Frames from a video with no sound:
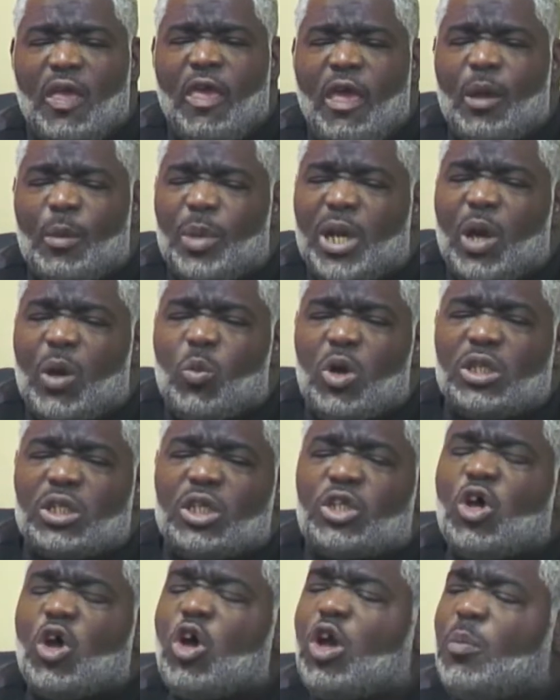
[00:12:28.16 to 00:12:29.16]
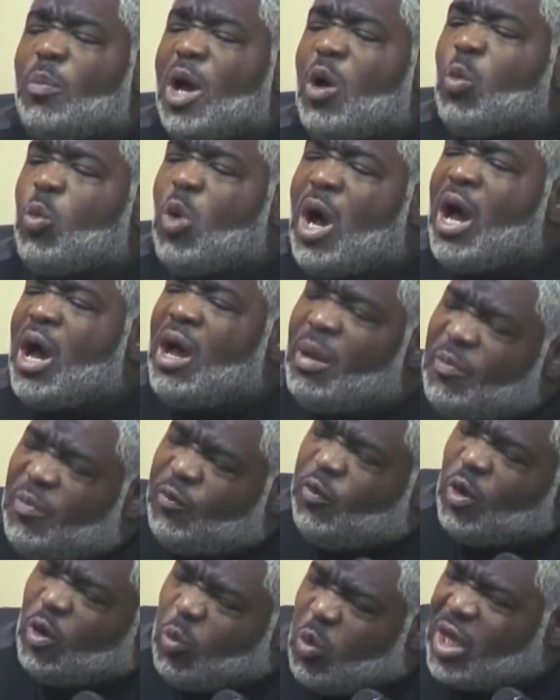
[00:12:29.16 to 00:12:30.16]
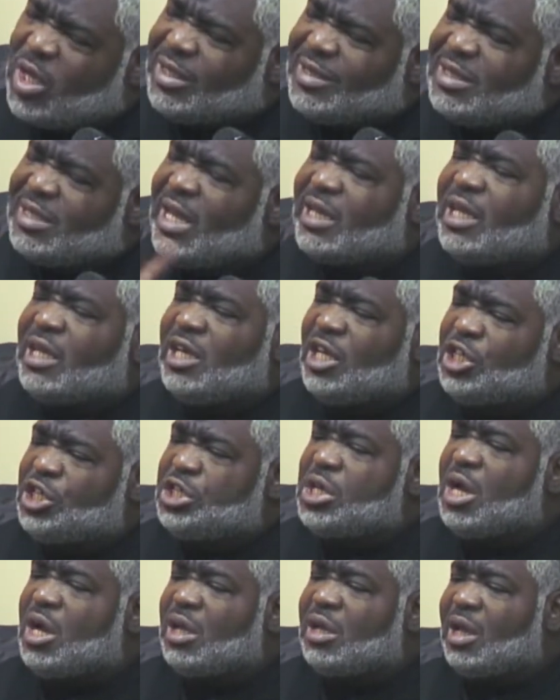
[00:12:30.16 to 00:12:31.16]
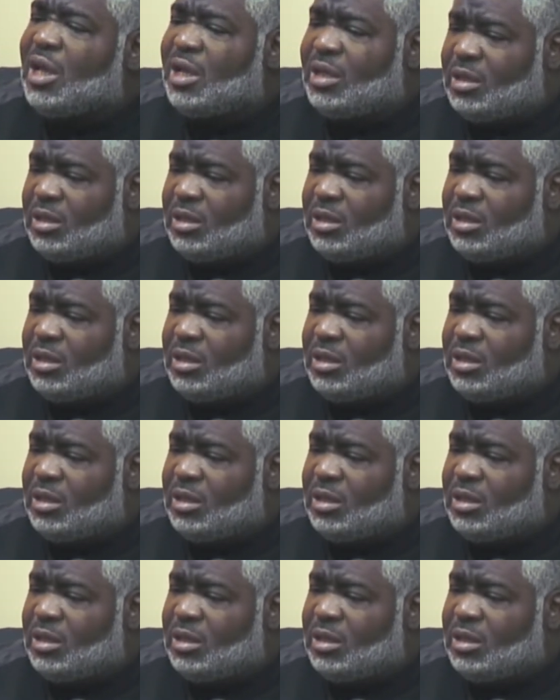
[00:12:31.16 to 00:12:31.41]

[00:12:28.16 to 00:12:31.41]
But I want to talk about Wahab for 1 second, inshallah.